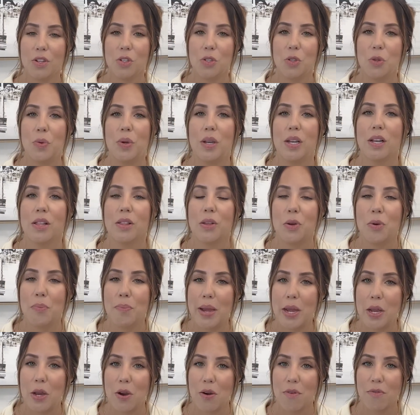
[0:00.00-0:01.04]
doing a little
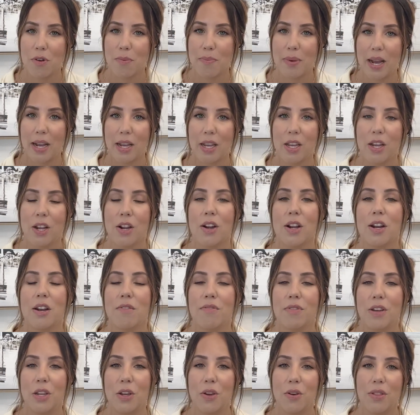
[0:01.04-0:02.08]
makeover back here in a
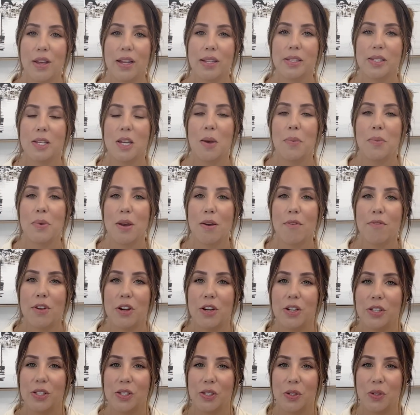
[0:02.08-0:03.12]
video that's coming up
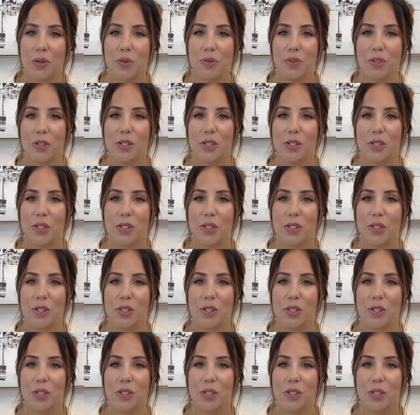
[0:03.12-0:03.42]
very soon.